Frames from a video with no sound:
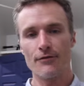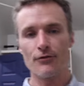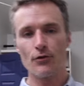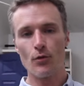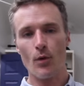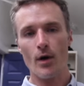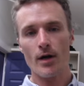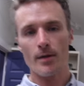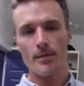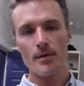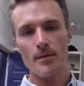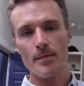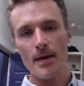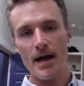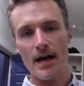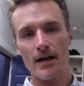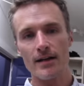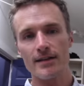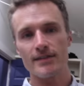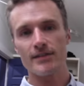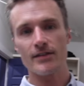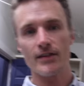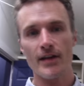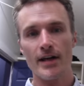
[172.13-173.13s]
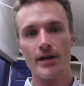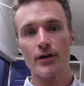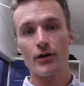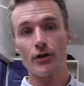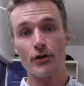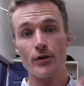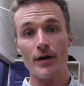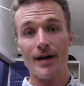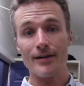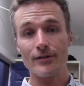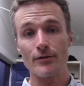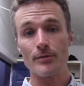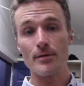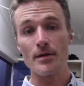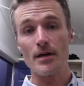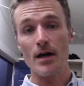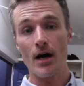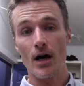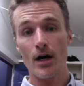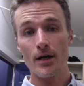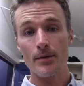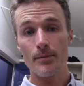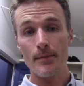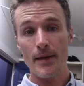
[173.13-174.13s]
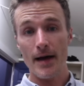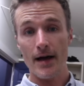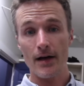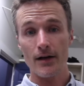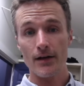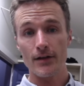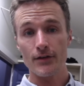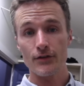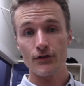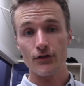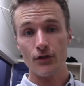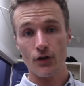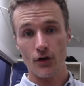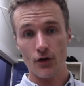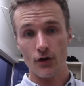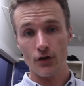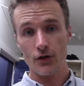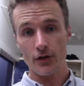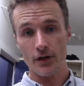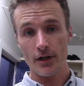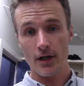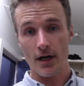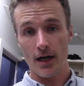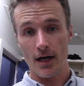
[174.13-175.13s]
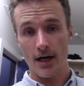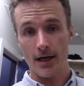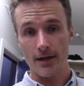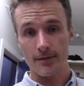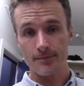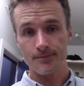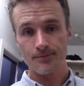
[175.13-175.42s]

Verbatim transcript: If you want to be balanced later, you have to be unbalanced early on.